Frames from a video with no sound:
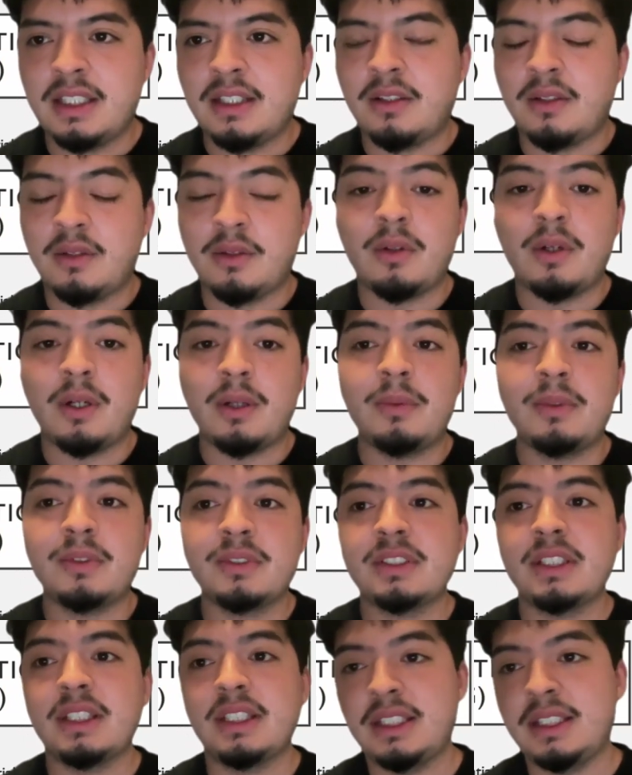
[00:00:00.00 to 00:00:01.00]
Although I will
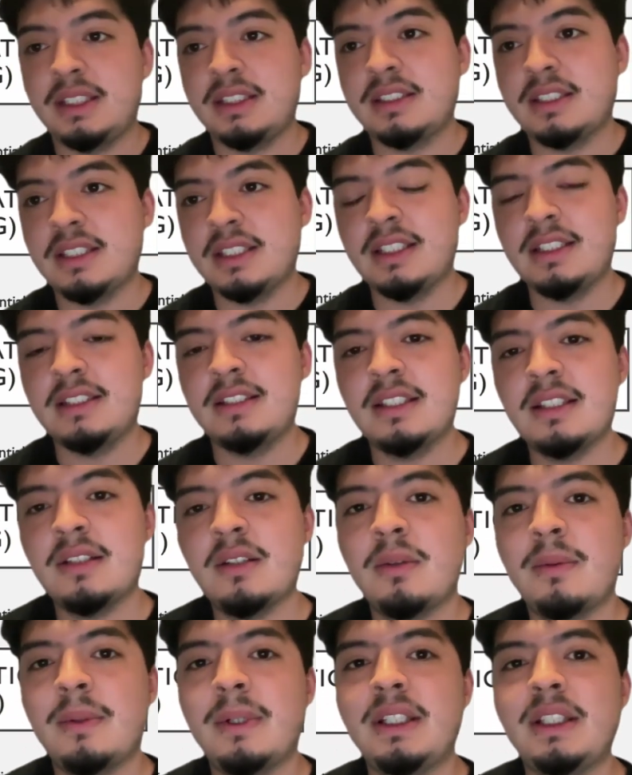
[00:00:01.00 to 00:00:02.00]
say he did
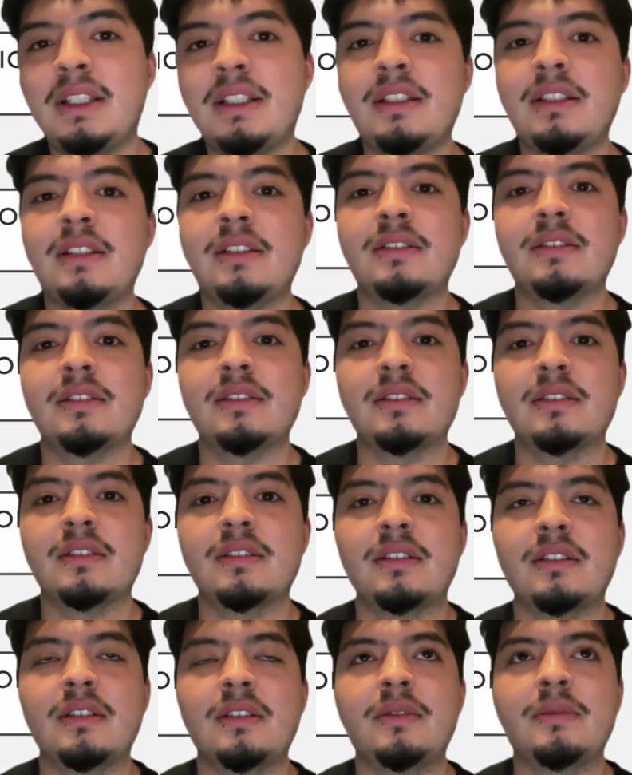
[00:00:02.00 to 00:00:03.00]
already
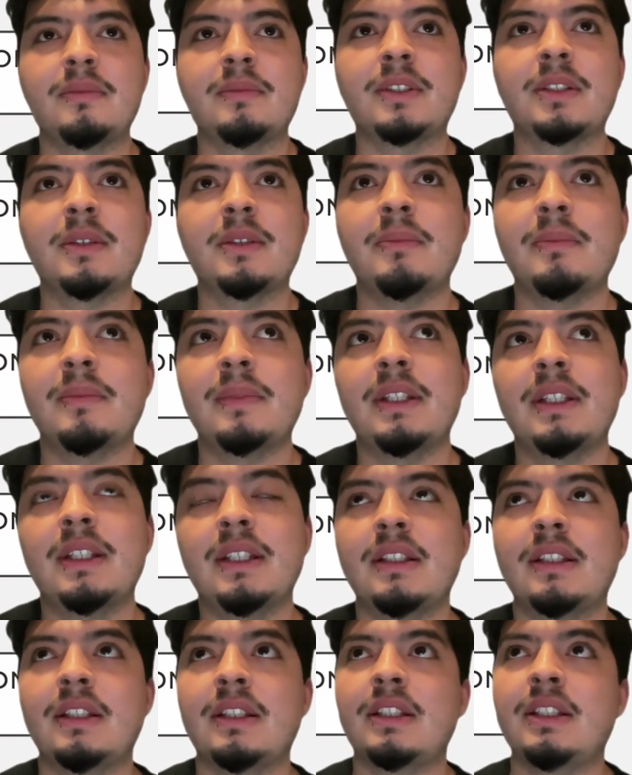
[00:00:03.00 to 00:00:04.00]

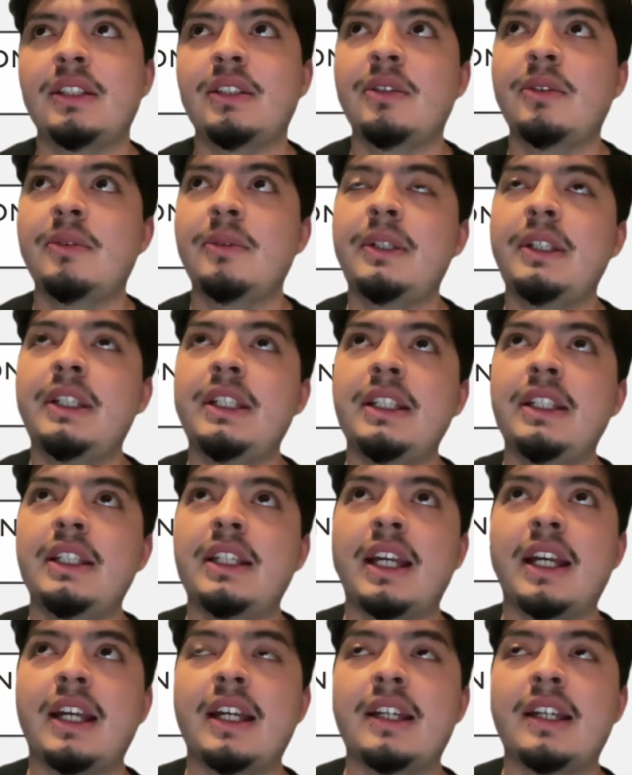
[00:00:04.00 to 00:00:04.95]
commit, and he